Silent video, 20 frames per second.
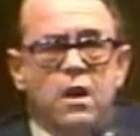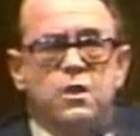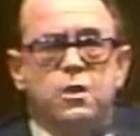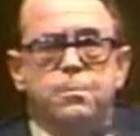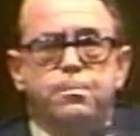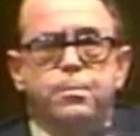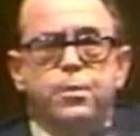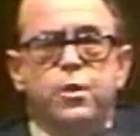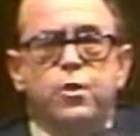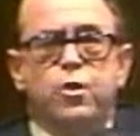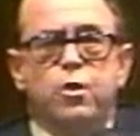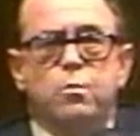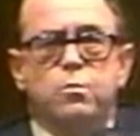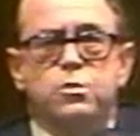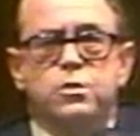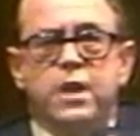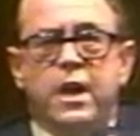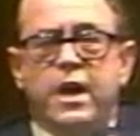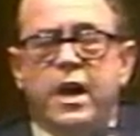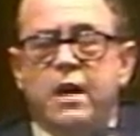God the
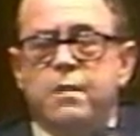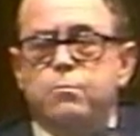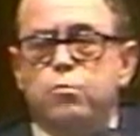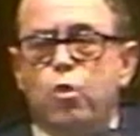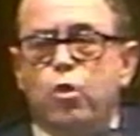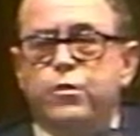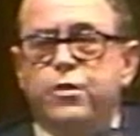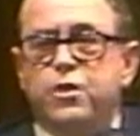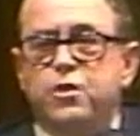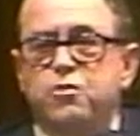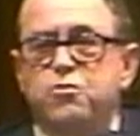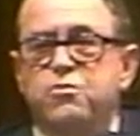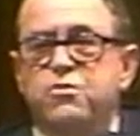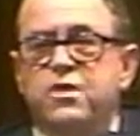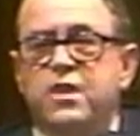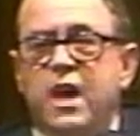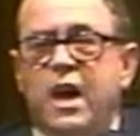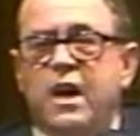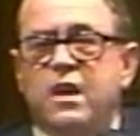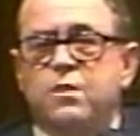Pilgrims had more than
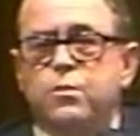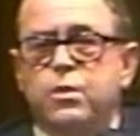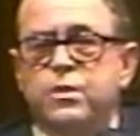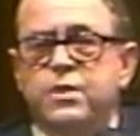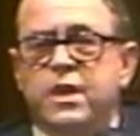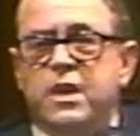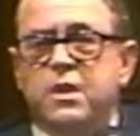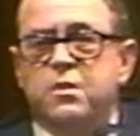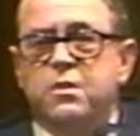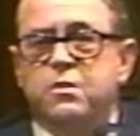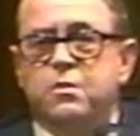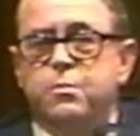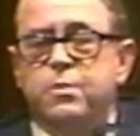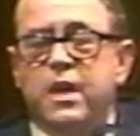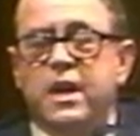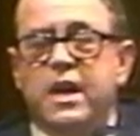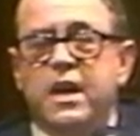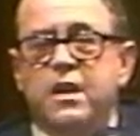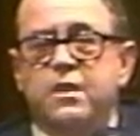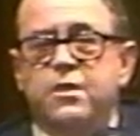you got when they
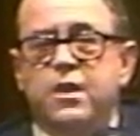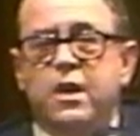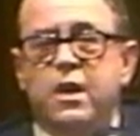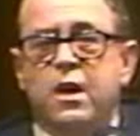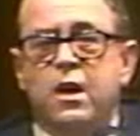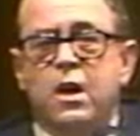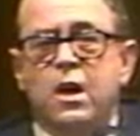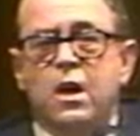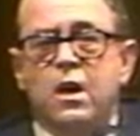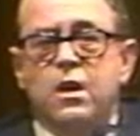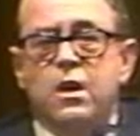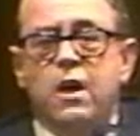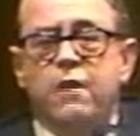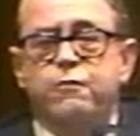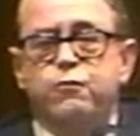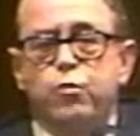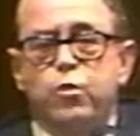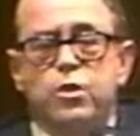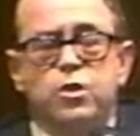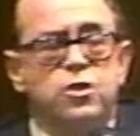laid their
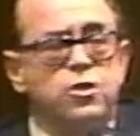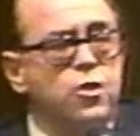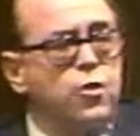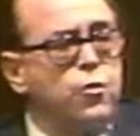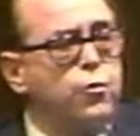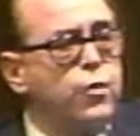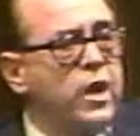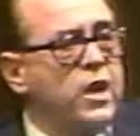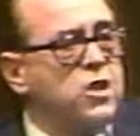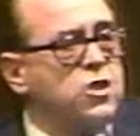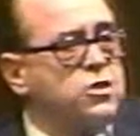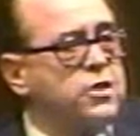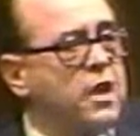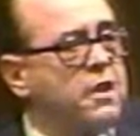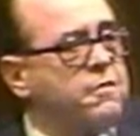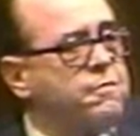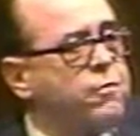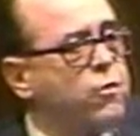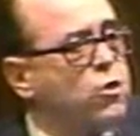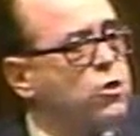loved ones to rest
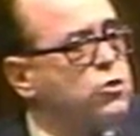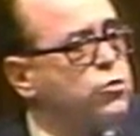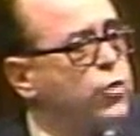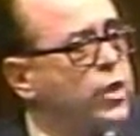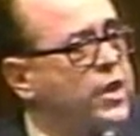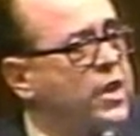that first